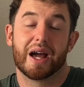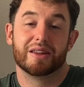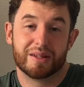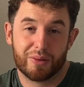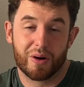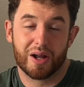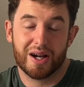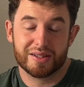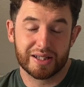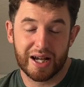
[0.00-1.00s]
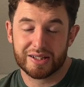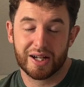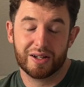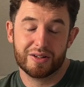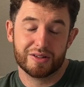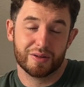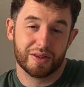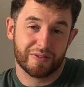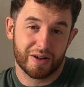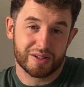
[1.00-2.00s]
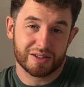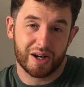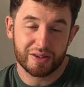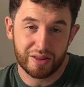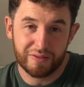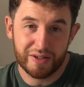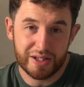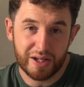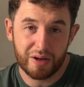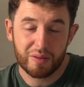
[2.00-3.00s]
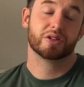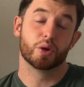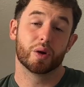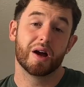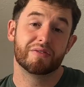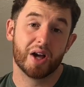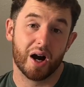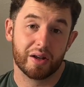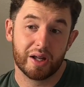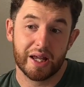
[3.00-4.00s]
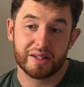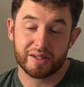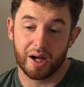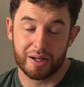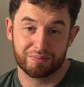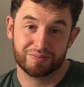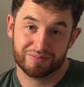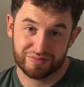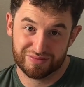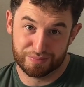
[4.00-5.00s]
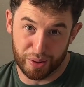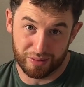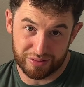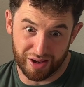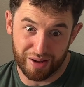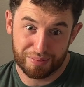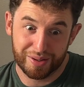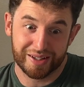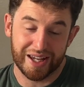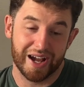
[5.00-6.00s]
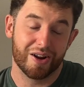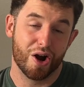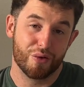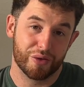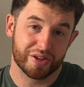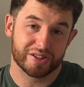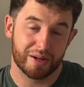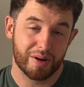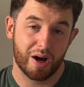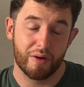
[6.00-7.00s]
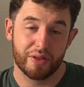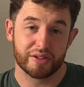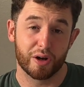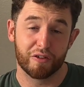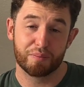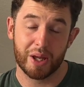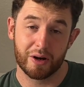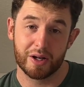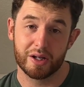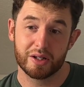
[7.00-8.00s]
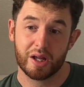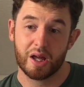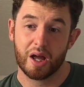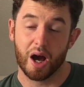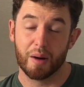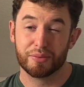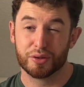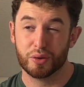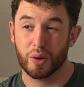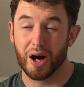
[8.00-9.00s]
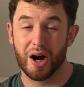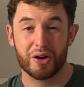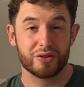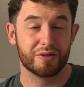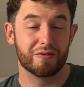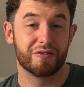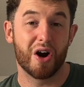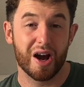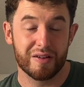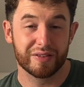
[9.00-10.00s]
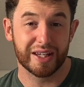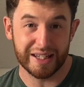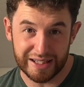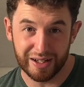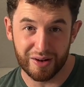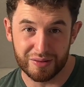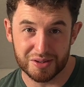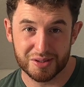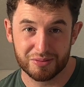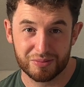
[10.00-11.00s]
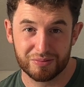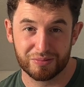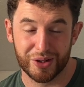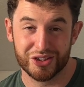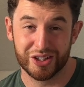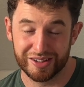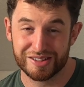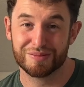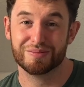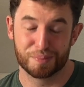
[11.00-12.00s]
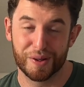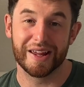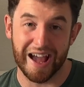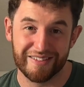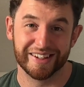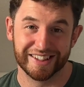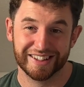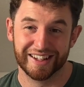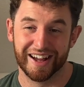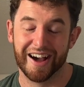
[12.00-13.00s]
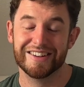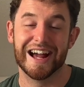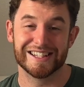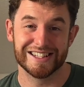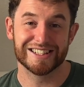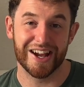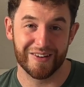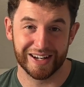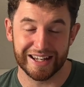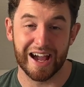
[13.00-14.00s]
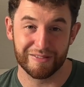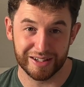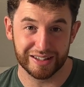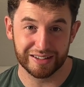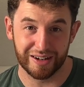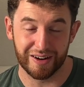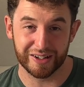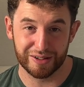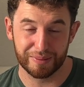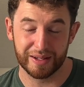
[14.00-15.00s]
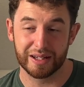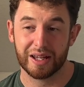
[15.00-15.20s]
and demoralizing, as I alluded to at the very start of the video. So what I've done is I bulked up again over the summer, over this off period, up to 105 kilos, which is pretty heavy, unnecessarily heavy, arguably.